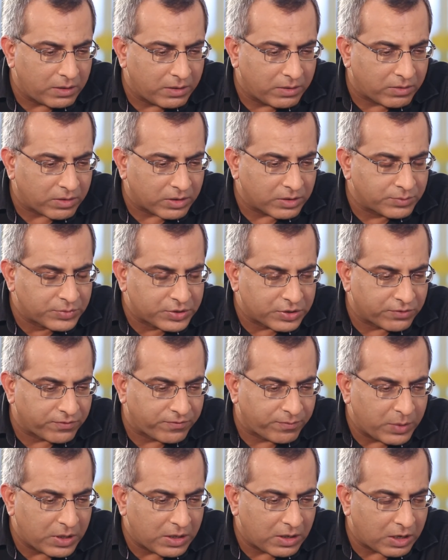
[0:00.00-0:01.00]
in terms
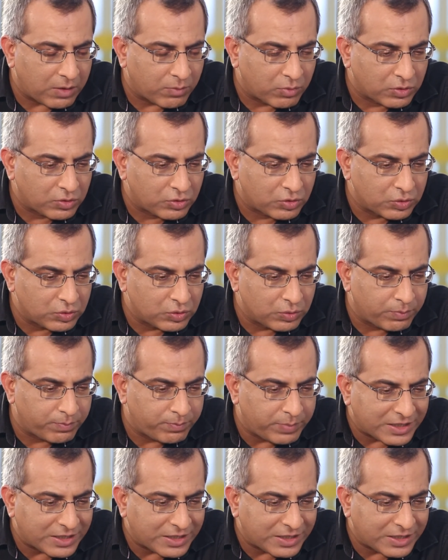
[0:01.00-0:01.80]
of being able to